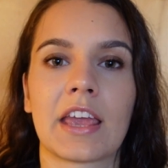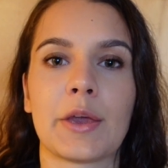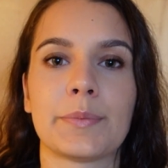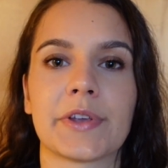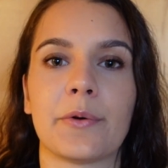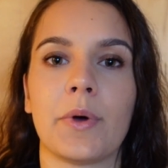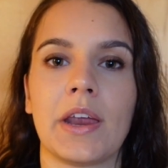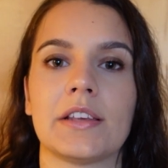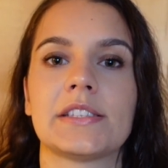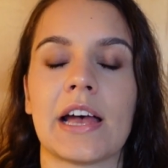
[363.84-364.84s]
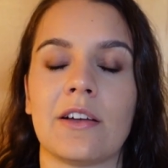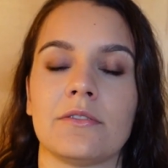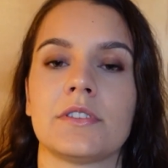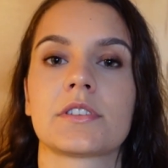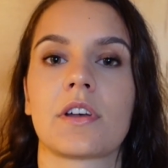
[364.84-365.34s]
keeps away the
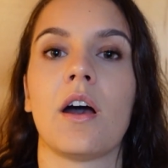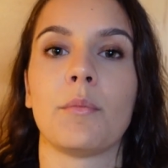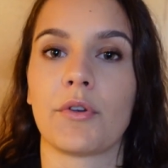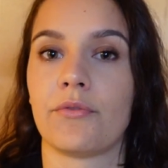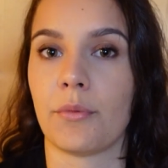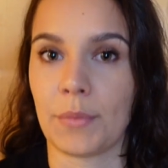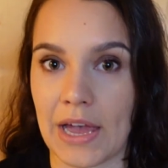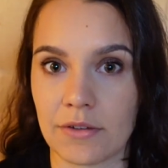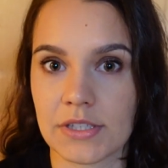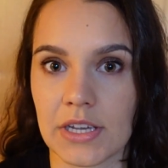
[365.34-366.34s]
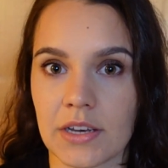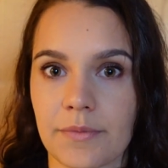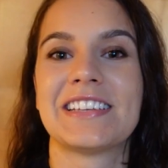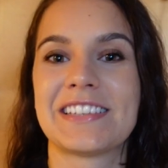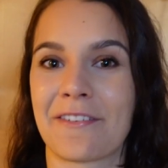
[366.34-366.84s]
sounds coming from the outside.
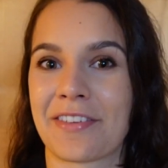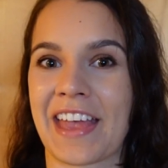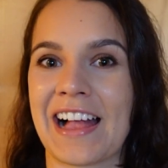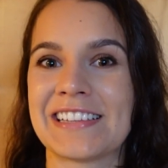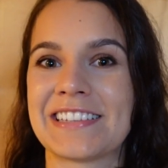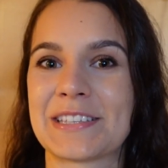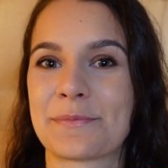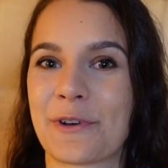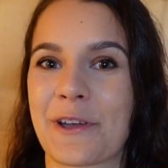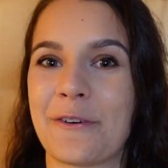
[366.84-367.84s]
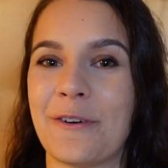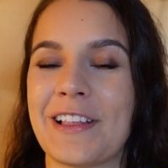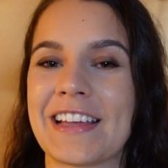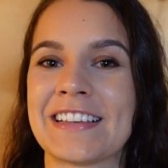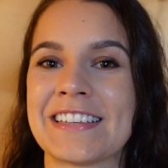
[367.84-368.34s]
Something else that's pretty
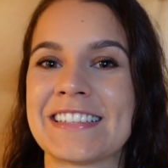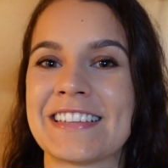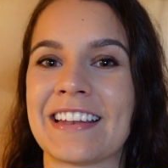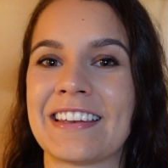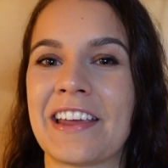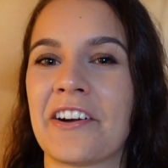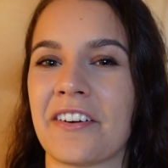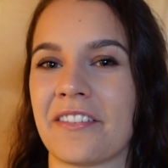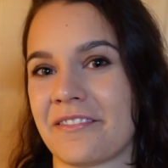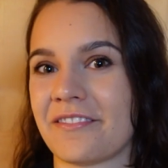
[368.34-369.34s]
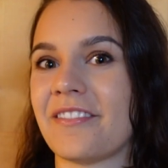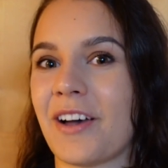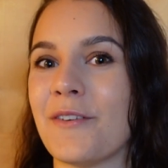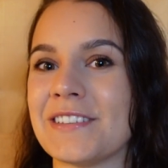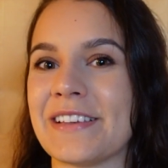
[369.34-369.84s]
cool is that they are
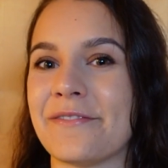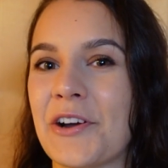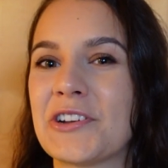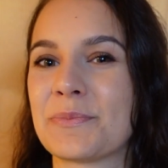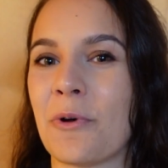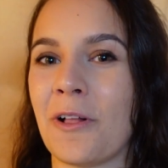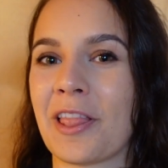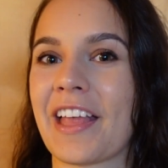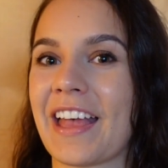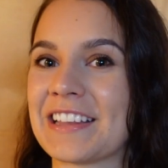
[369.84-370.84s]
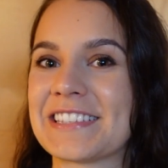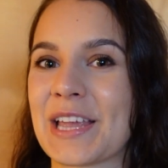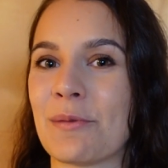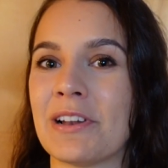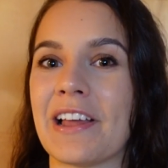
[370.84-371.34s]
obviously very small and
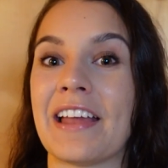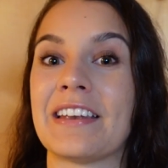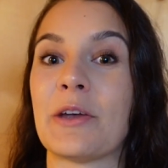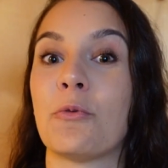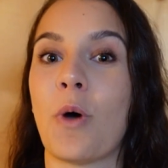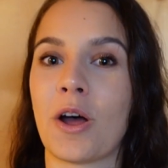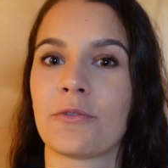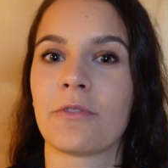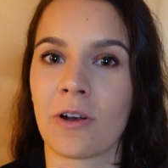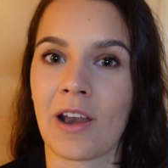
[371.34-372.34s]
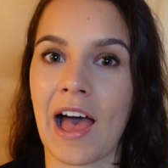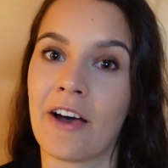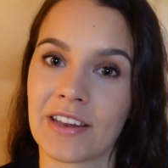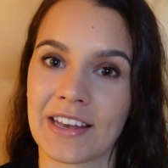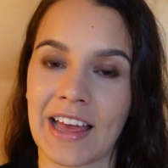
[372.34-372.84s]
stable and they won't fall
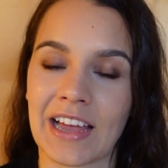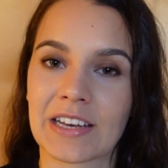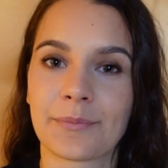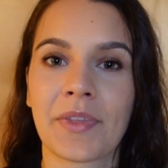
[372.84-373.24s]
out at night.